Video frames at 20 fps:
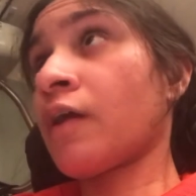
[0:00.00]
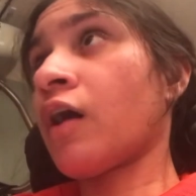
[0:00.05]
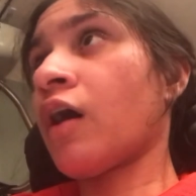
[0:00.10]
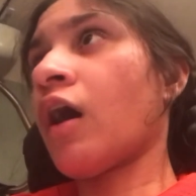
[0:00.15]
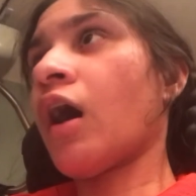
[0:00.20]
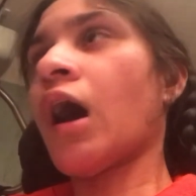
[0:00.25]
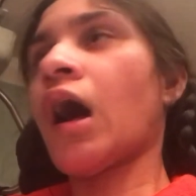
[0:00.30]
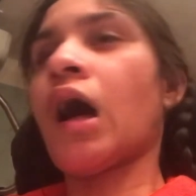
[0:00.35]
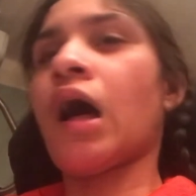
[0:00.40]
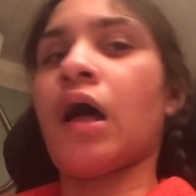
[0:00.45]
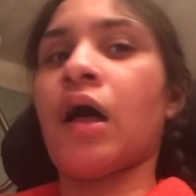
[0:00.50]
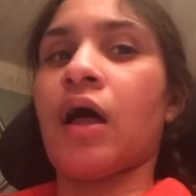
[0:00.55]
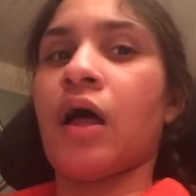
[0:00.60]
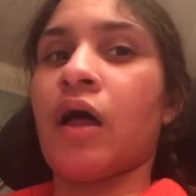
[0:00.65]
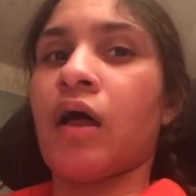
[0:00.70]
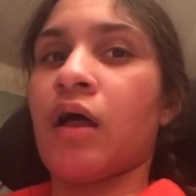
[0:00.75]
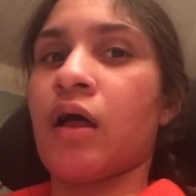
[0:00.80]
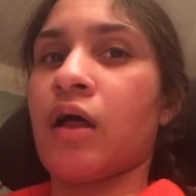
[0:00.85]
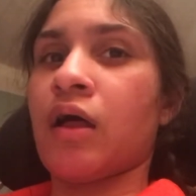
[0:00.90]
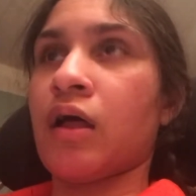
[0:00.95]

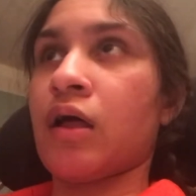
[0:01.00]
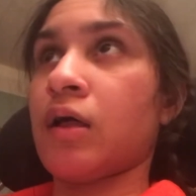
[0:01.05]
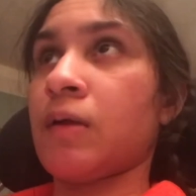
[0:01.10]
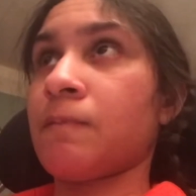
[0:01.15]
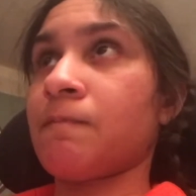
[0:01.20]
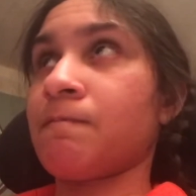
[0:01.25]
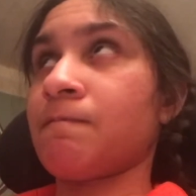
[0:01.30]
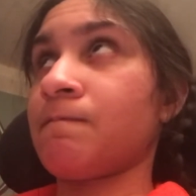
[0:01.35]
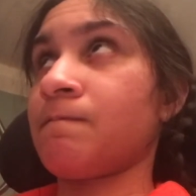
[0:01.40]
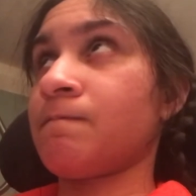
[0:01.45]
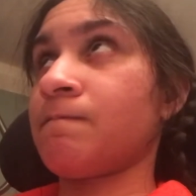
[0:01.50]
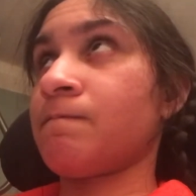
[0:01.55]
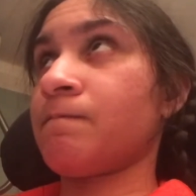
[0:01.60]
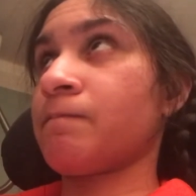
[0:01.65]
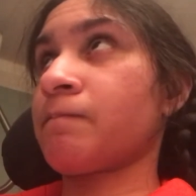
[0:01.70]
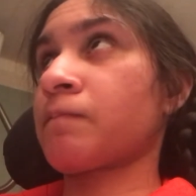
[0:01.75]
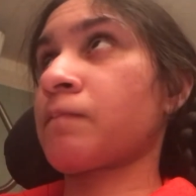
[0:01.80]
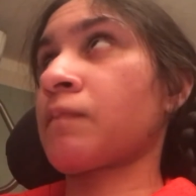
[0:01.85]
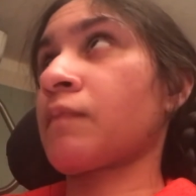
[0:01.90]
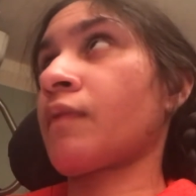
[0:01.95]

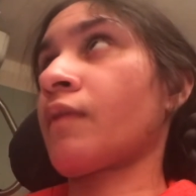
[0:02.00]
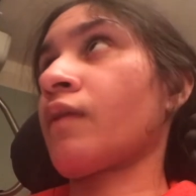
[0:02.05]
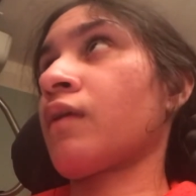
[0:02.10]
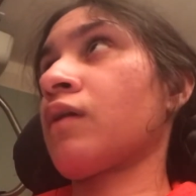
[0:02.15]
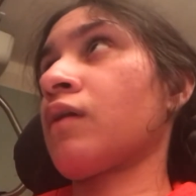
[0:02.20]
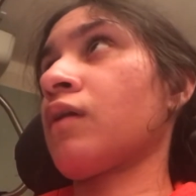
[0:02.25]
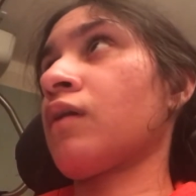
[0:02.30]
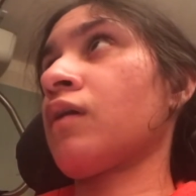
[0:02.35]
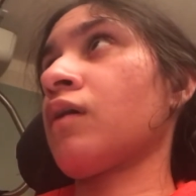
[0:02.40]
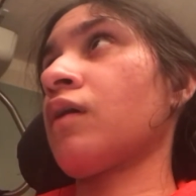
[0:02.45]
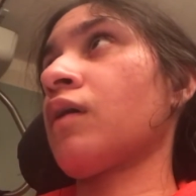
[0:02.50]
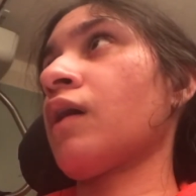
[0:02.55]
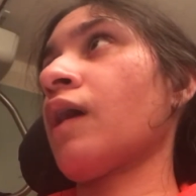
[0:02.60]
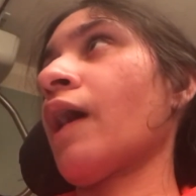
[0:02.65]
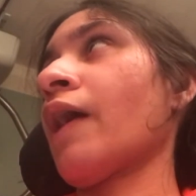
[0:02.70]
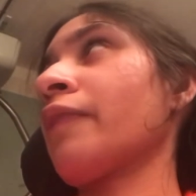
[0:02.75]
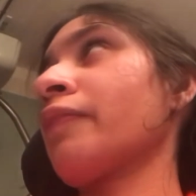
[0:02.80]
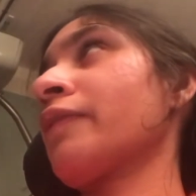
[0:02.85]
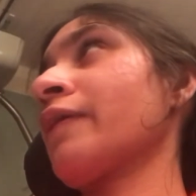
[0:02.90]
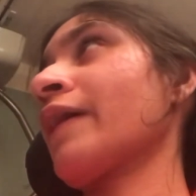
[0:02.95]

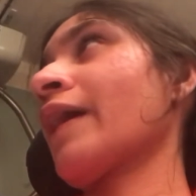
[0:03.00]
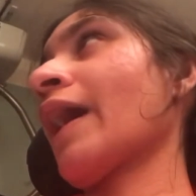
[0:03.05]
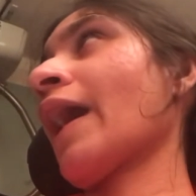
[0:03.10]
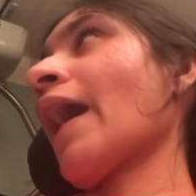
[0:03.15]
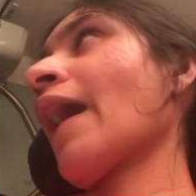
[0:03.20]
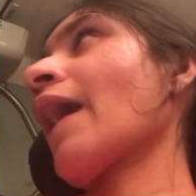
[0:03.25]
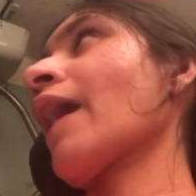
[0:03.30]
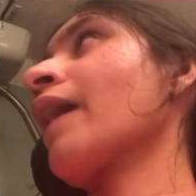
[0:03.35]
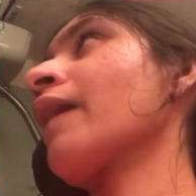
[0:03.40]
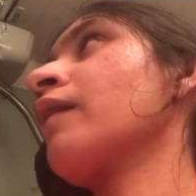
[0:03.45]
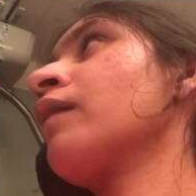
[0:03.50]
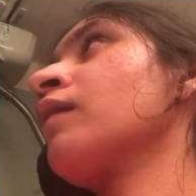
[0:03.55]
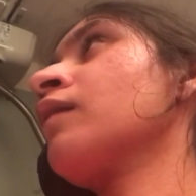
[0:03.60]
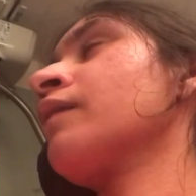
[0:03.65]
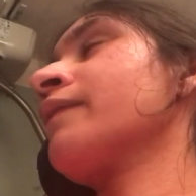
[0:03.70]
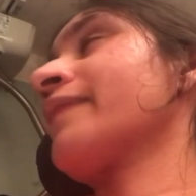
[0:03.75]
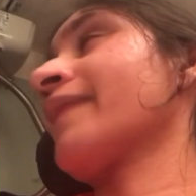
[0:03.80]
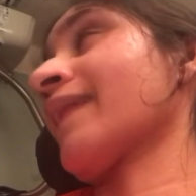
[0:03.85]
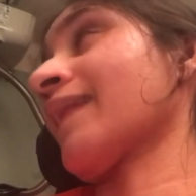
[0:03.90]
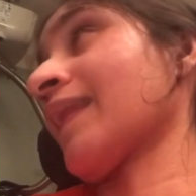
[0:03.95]
At the
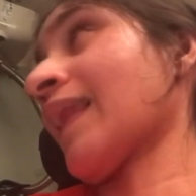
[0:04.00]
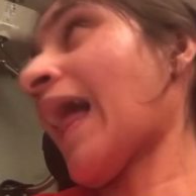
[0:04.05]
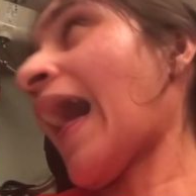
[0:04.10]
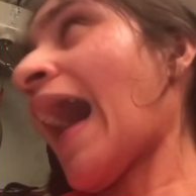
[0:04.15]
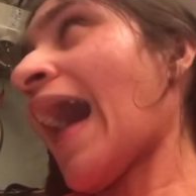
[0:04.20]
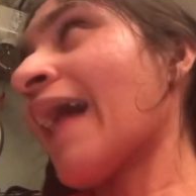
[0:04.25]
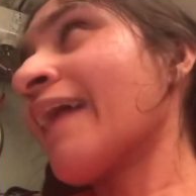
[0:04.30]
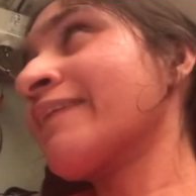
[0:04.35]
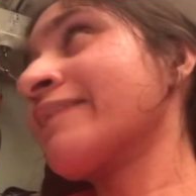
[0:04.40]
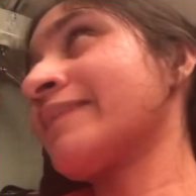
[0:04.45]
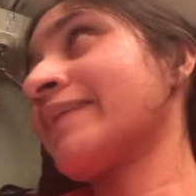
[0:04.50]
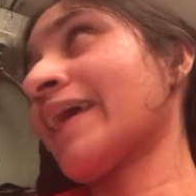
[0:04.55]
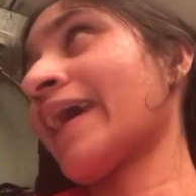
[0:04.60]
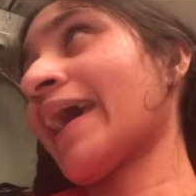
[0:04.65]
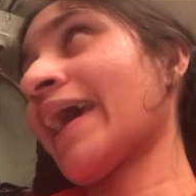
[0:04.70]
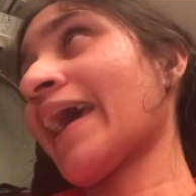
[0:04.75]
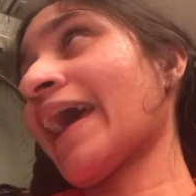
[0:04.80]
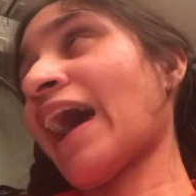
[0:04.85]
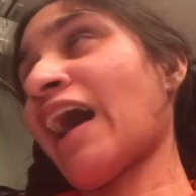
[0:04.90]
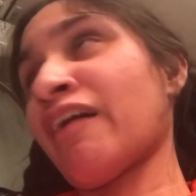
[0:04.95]
end, the last
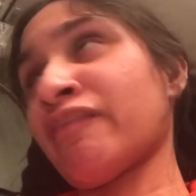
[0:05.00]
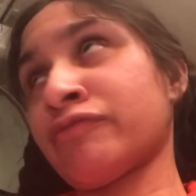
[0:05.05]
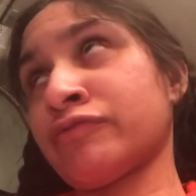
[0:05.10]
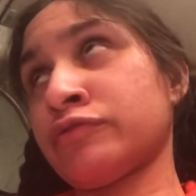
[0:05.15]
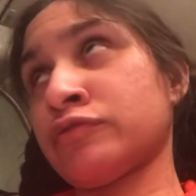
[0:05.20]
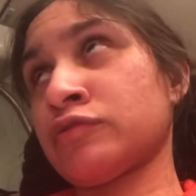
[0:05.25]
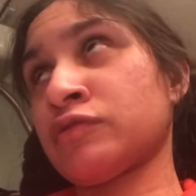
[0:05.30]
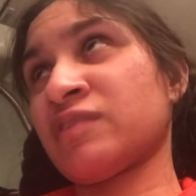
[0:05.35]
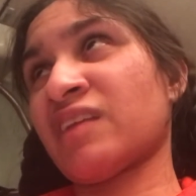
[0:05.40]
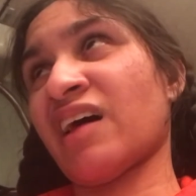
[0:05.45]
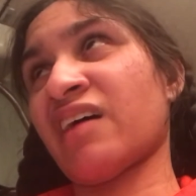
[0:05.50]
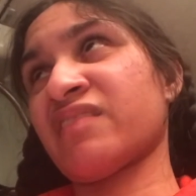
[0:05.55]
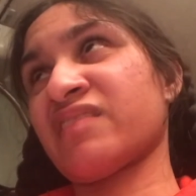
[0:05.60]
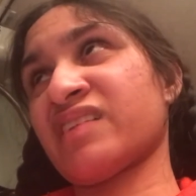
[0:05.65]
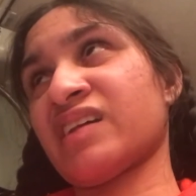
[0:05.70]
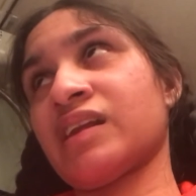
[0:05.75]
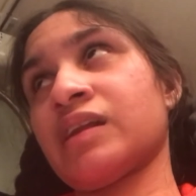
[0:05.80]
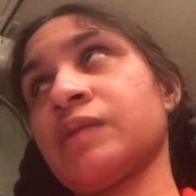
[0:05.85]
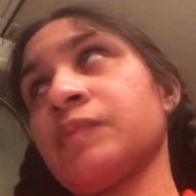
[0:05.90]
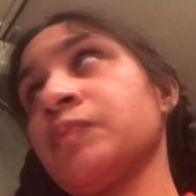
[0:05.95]
day of
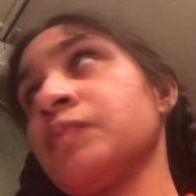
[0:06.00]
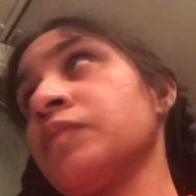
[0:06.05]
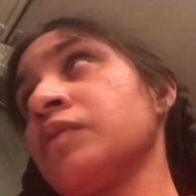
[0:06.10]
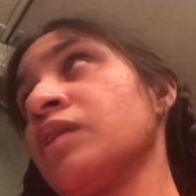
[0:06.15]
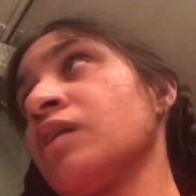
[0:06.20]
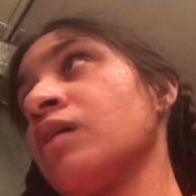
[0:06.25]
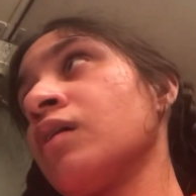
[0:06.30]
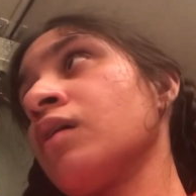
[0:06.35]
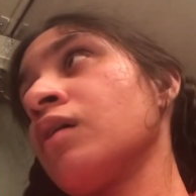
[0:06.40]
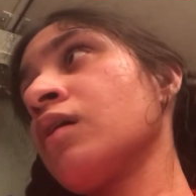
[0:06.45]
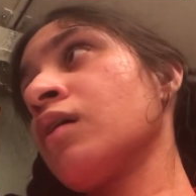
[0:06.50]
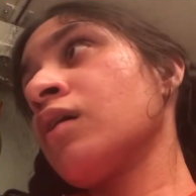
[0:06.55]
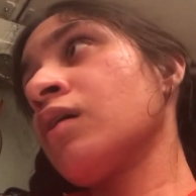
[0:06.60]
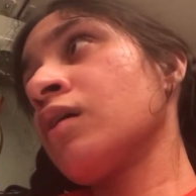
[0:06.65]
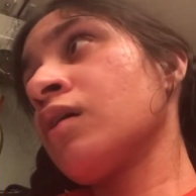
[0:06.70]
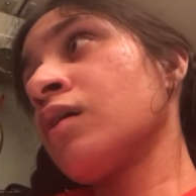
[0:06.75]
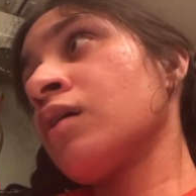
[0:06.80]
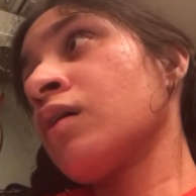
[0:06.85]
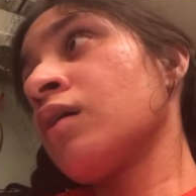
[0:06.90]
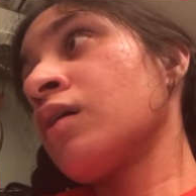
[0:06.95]

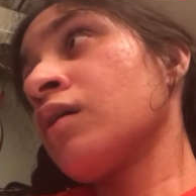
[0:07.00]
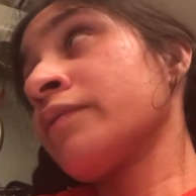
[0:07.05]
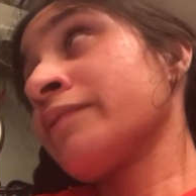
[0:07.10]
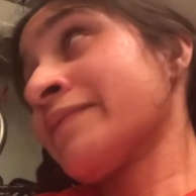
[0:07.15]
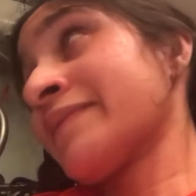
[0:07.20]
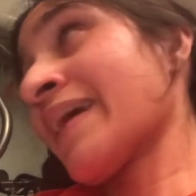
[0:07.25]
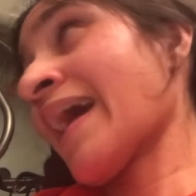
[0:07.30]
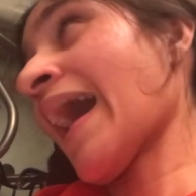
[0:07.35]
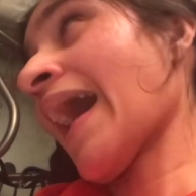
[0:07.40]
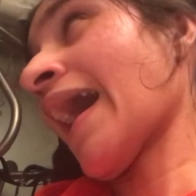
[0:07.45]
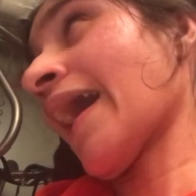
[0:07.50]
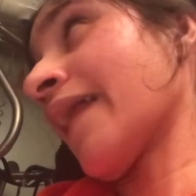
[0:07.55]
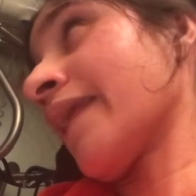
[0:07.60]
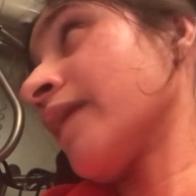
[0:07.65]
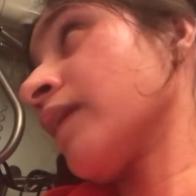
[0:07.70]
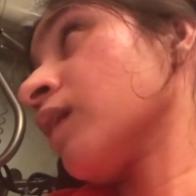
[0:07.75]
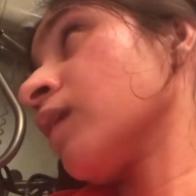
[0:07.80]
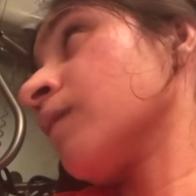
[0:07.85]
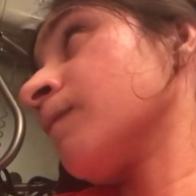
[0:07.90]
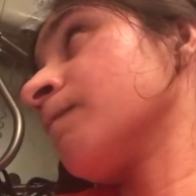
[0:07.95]

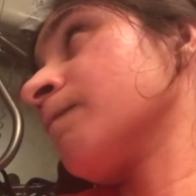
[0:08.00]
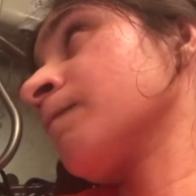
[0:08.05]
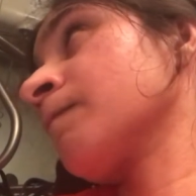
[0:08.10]
2010,